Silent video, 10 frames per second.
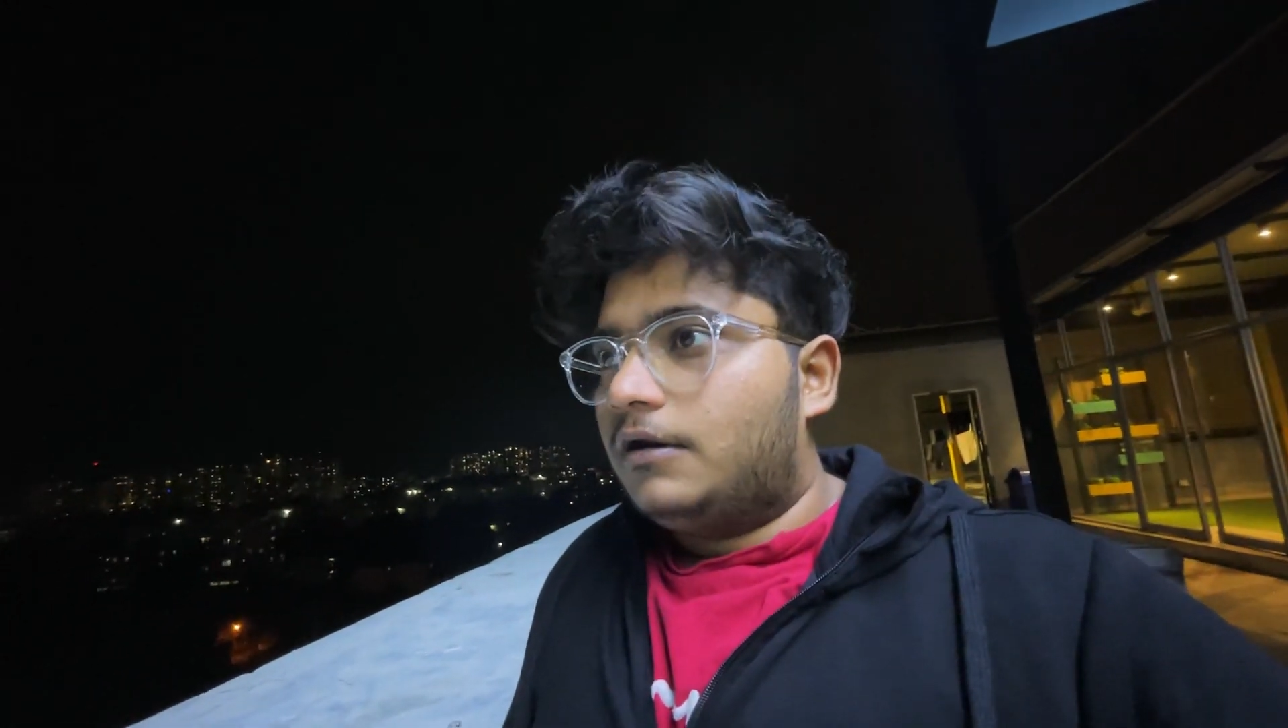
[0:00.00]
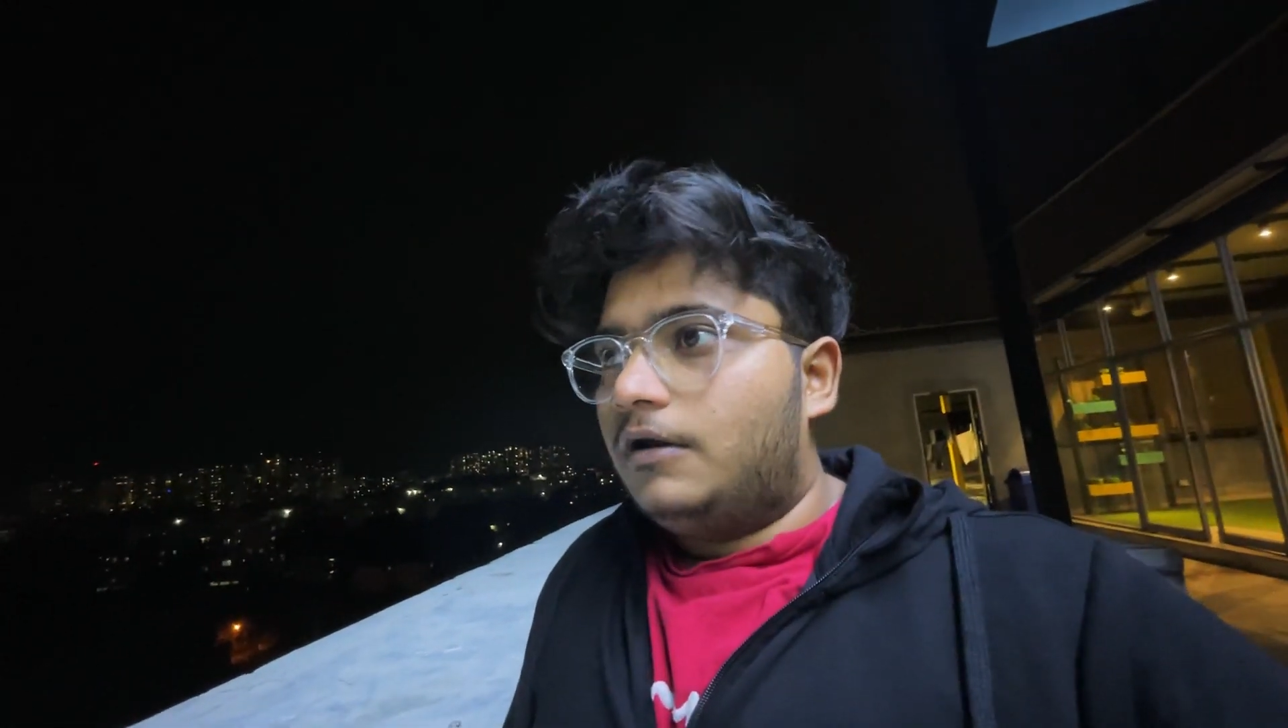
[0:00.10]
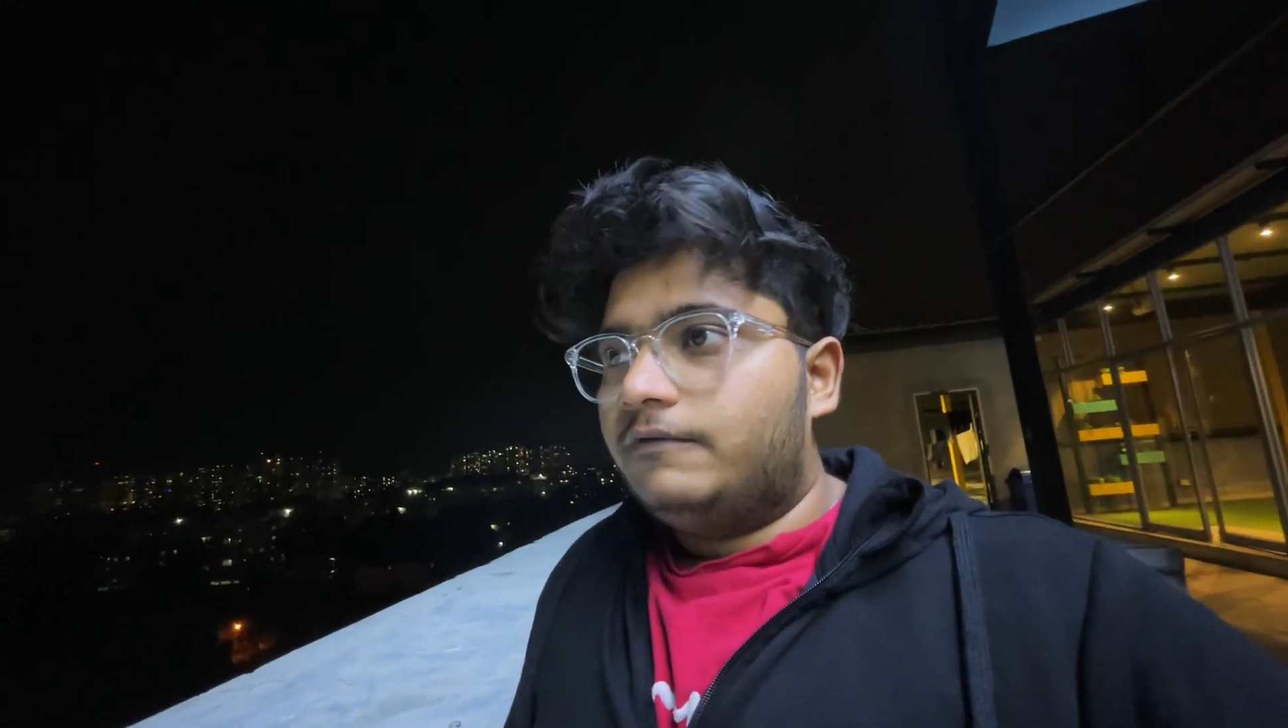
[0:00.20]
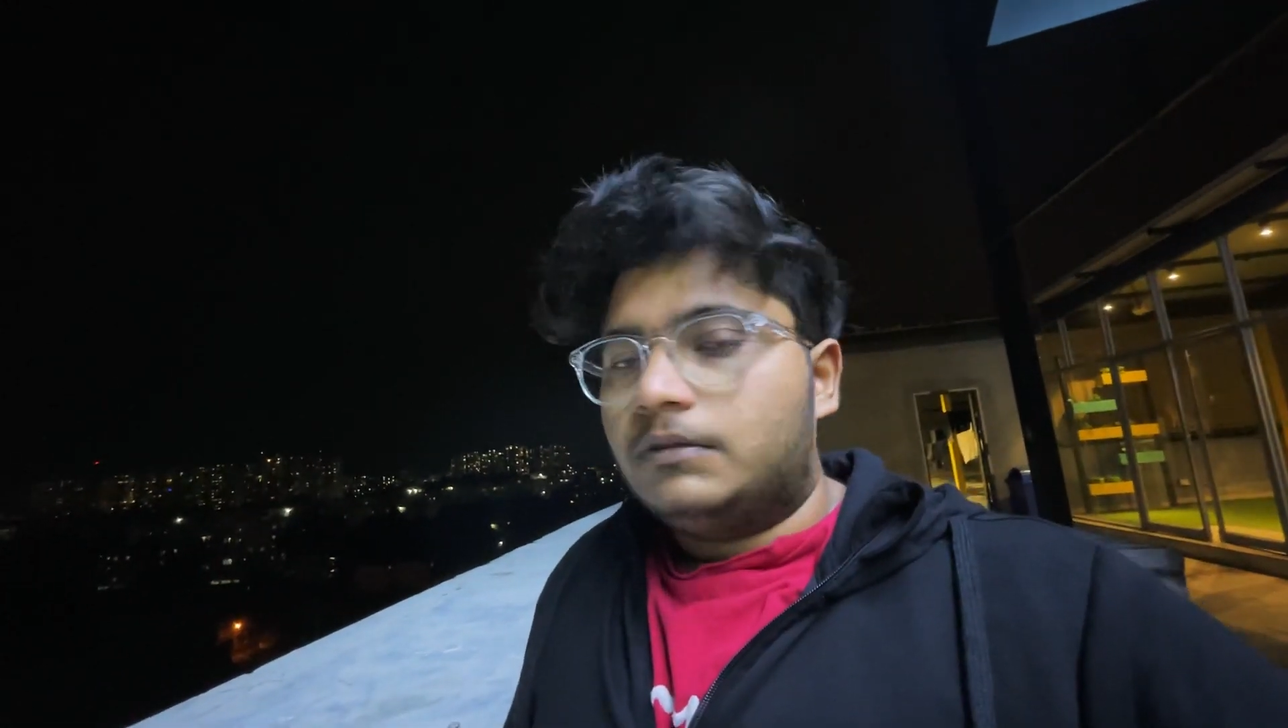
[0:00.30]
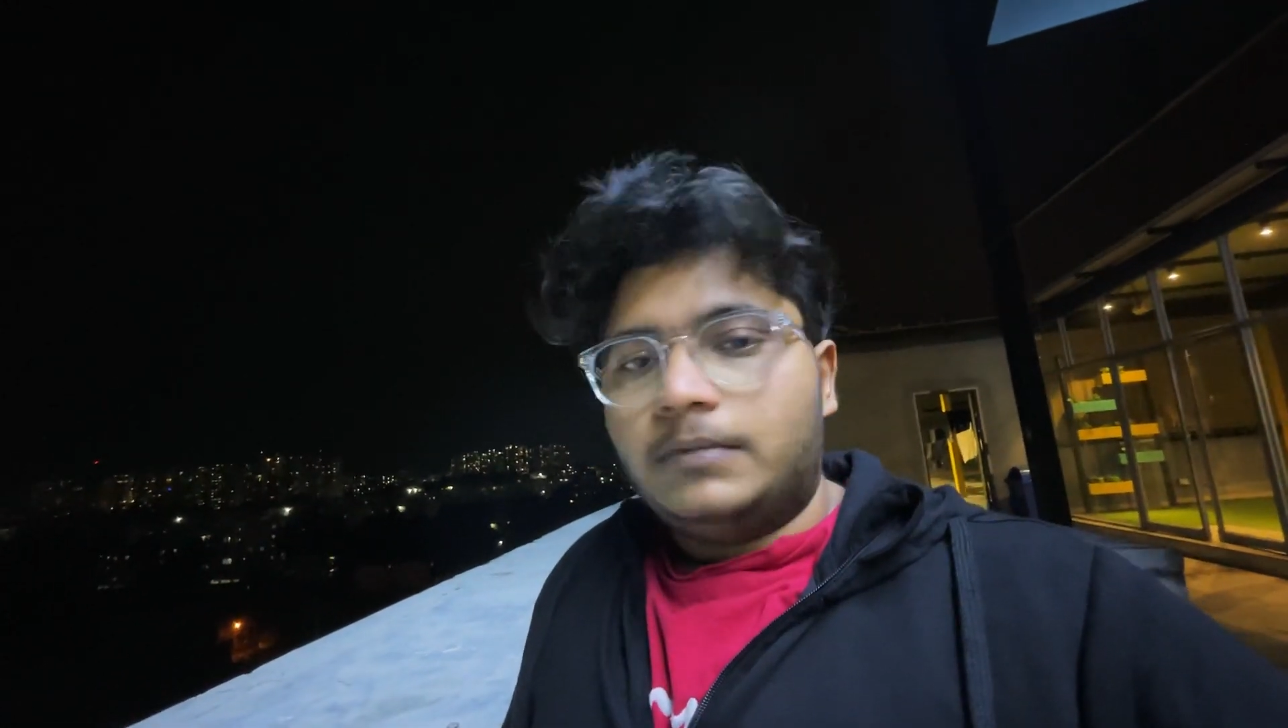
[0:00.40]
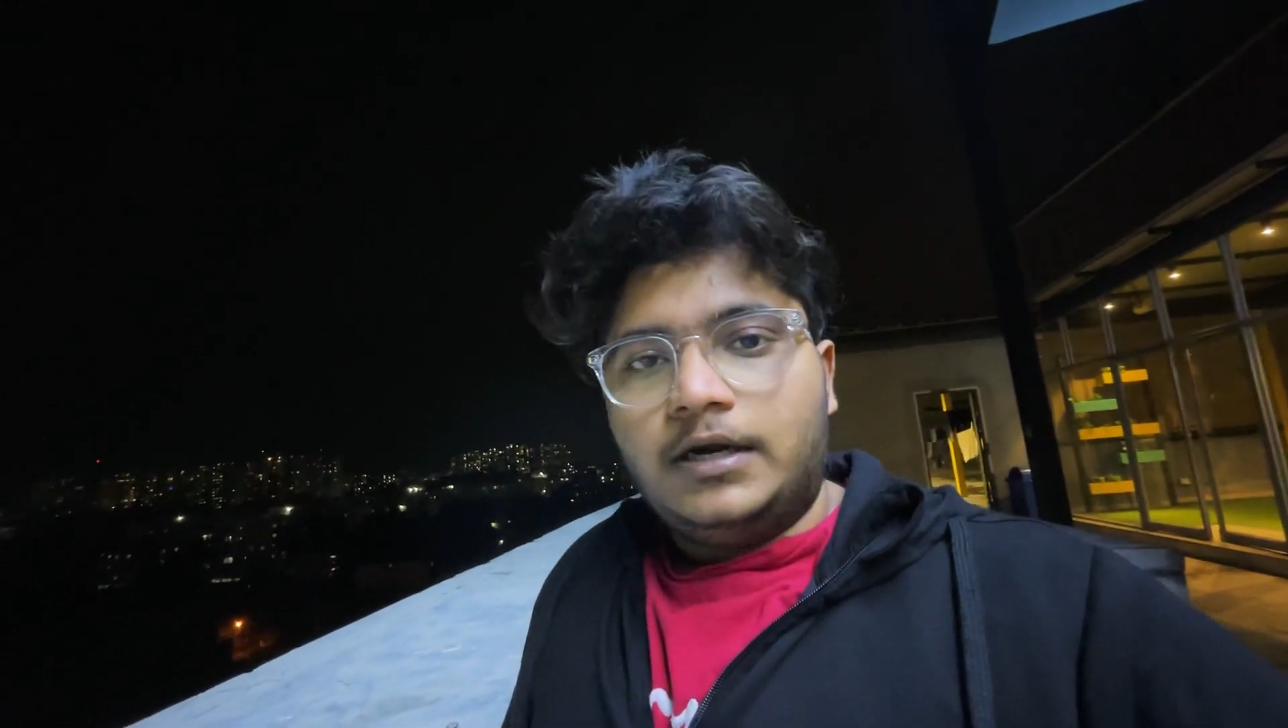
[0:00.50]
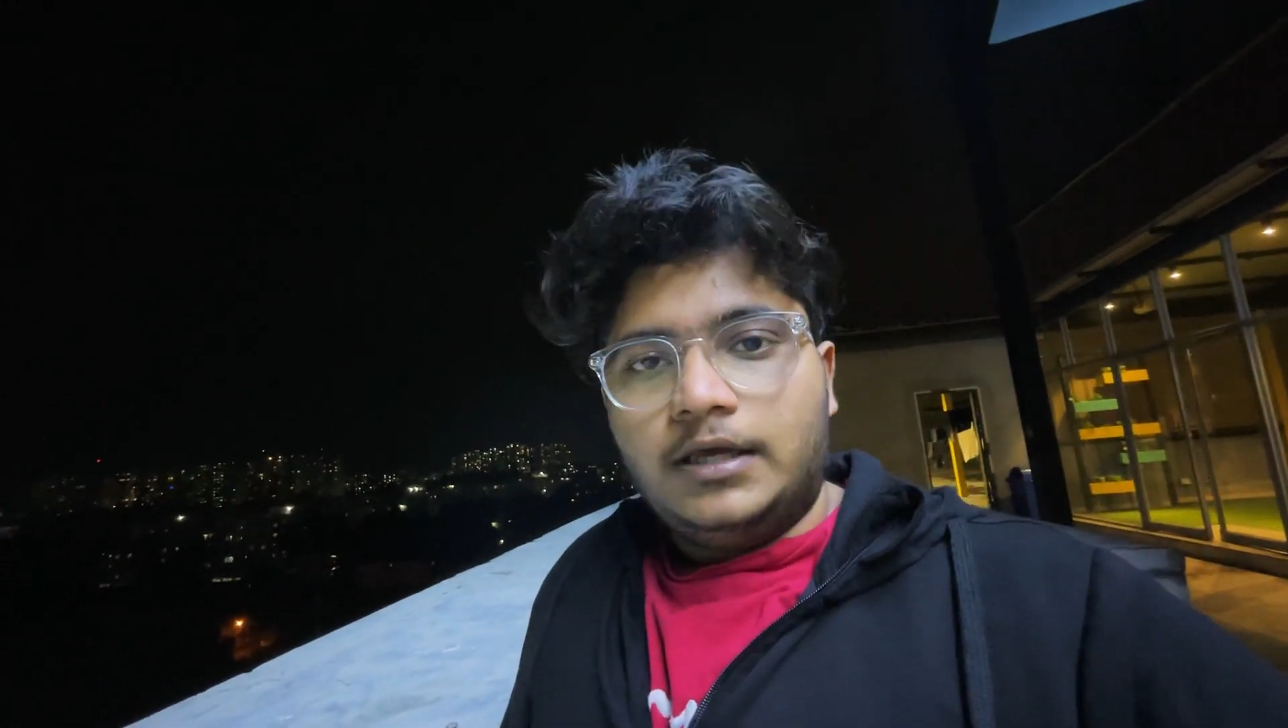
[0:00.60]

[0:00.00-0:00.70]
along with my